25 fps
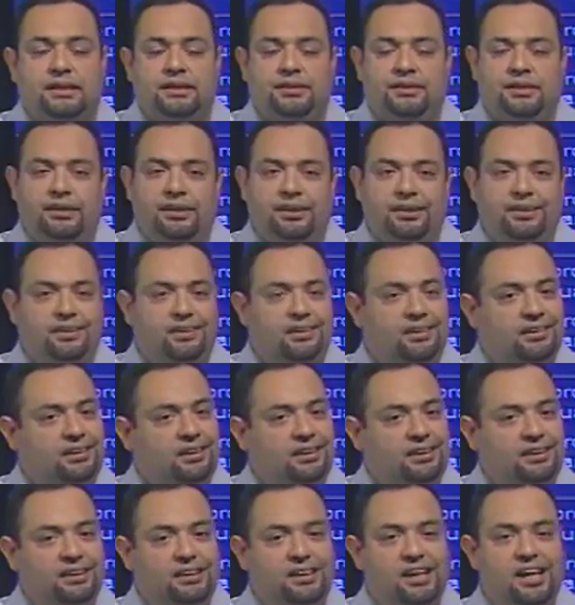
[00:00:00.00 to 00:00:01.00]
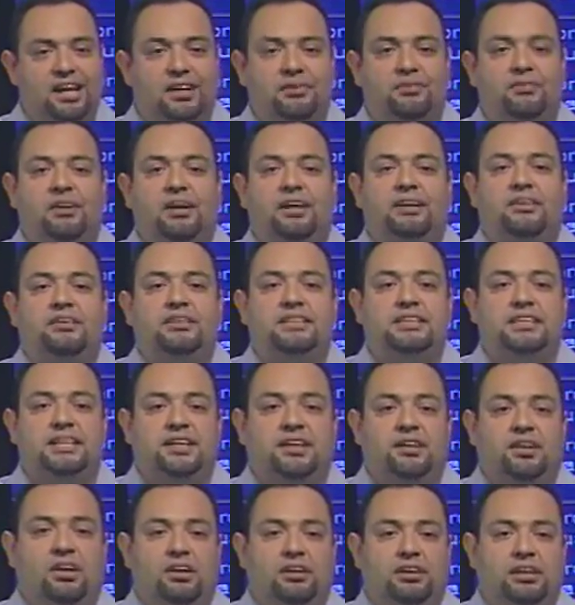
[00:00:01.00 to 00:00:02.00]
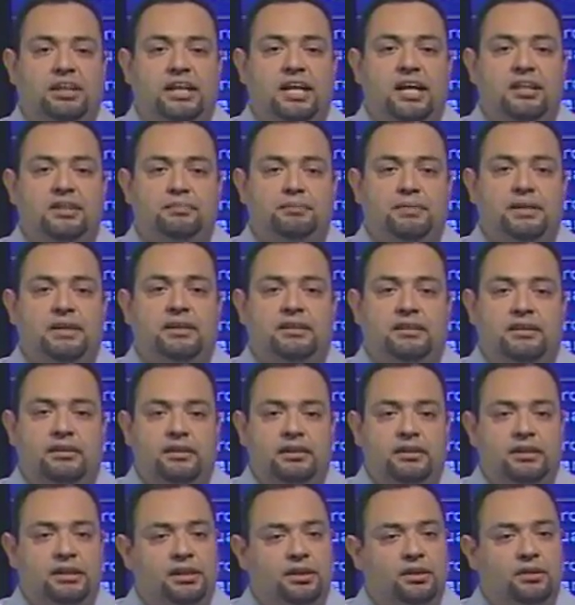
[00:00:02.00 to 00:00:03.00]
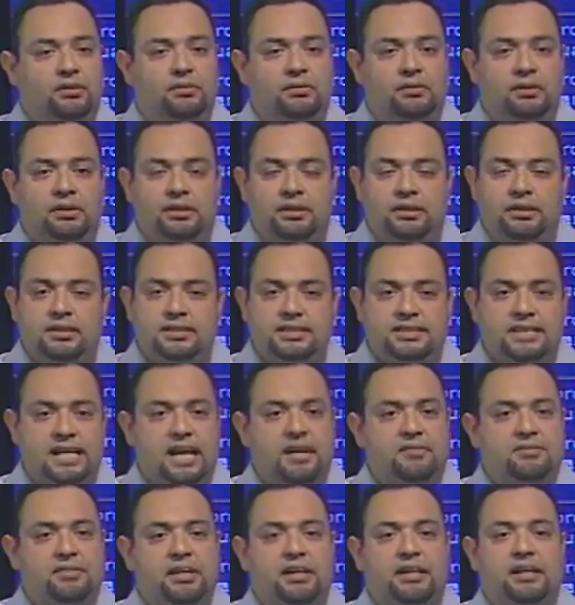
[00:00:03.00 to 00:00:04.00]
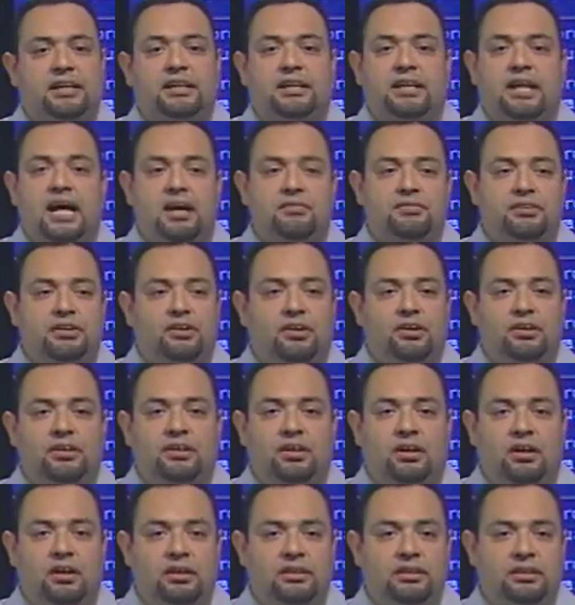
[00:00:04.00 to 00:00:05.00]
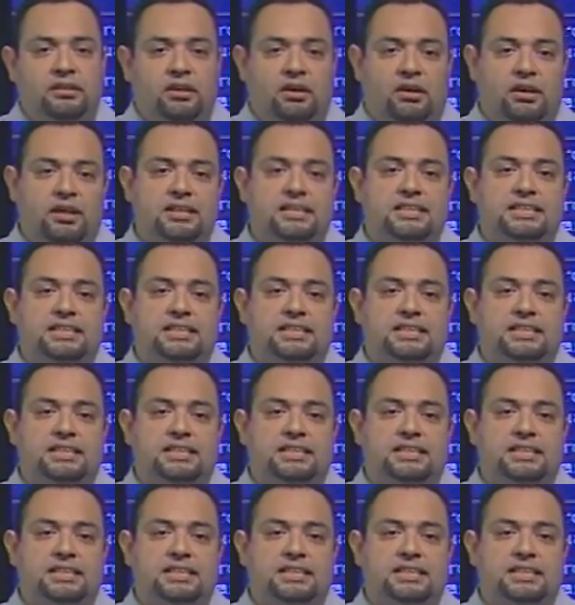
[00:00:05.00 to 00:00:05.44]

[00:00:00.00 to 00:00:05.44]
There are a lot of records that y'all are going to have to be, saving and having on